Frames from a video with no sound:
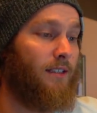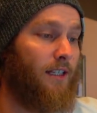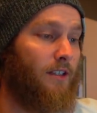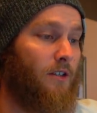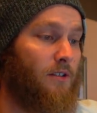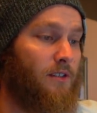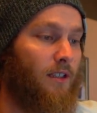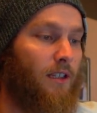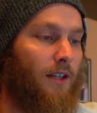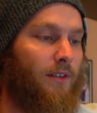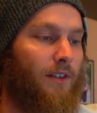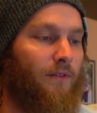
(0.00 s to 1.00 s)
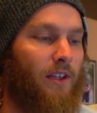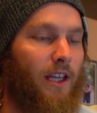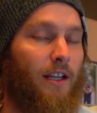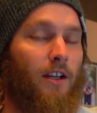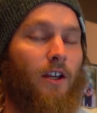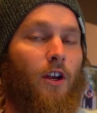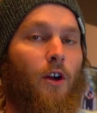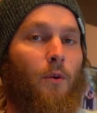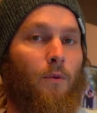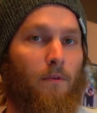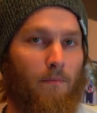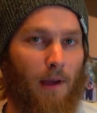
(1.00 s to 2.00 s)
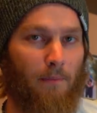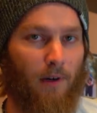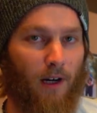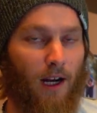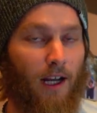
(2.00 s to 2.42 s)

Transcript: I noticed the glove in the vid. Remember,